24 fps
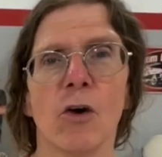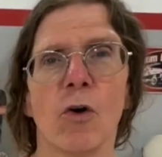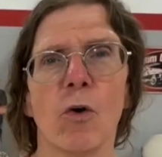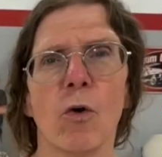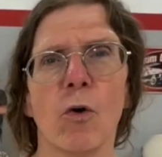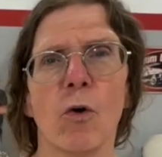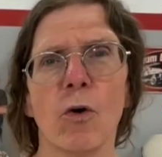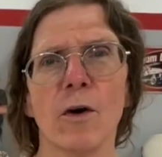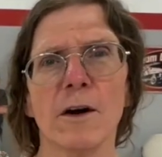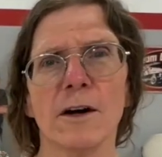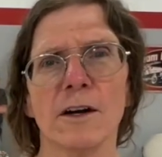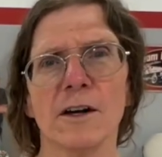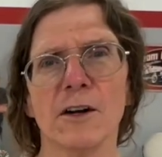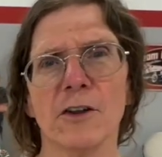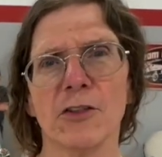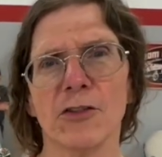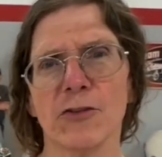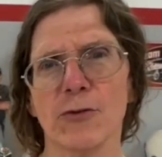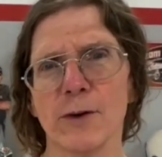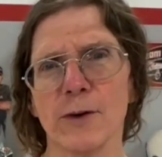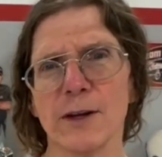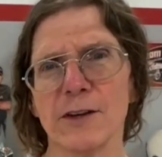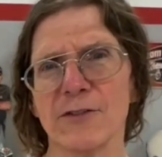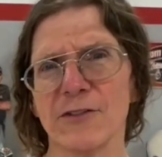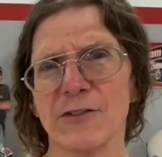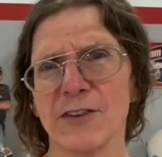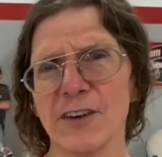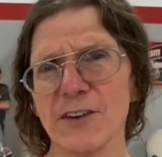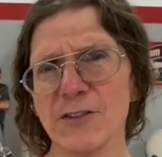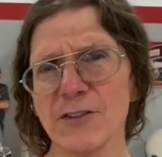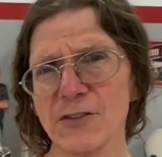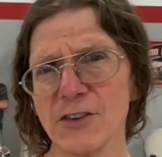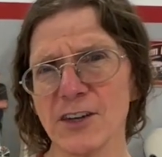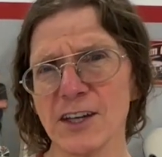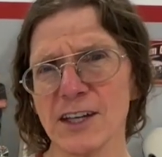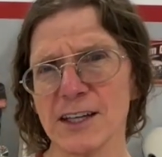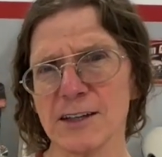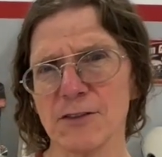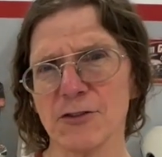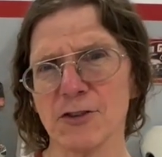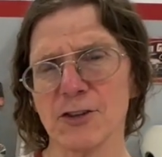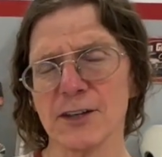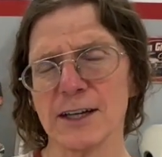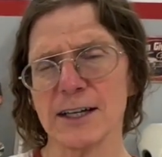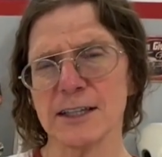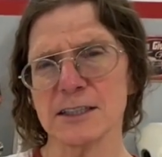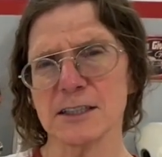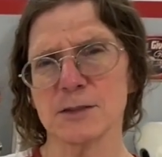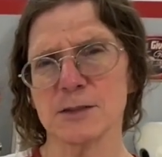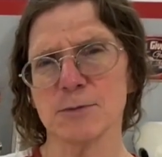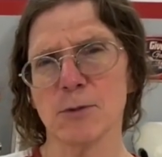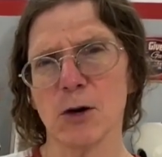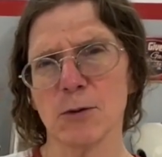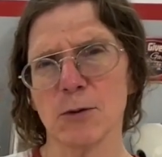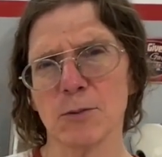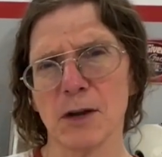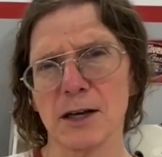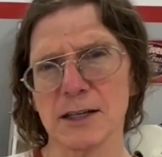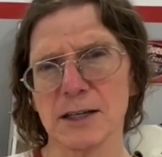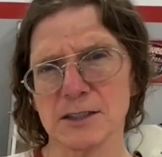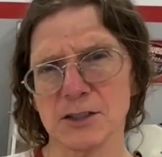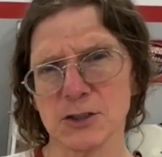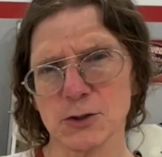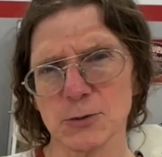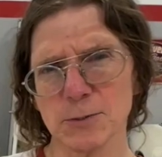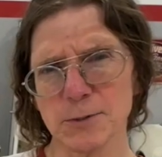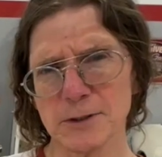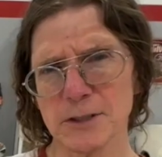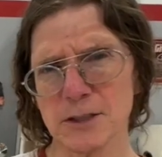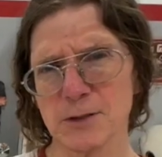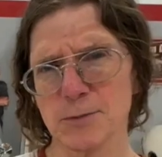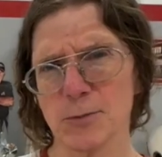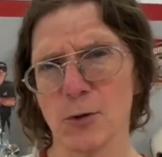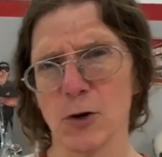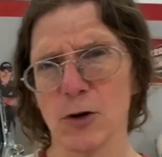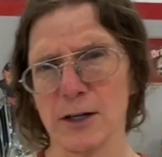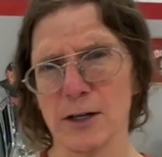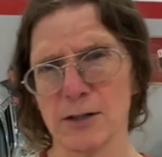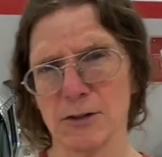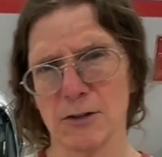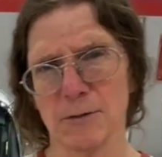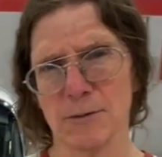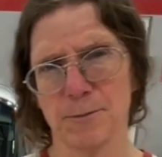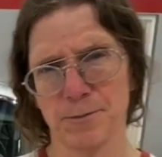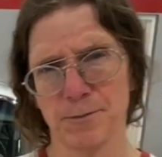or a 350 if you got a small block super sport,